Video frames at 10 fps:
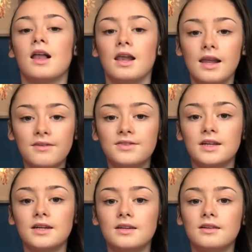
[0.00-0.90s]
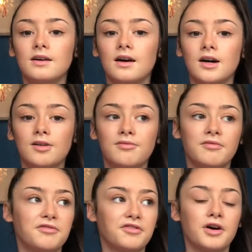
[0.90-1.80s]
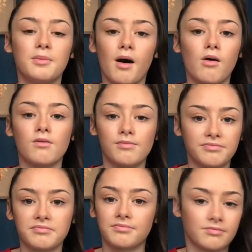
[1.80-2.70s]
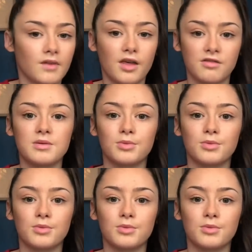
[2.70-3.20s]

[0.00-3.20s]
lived in for about 3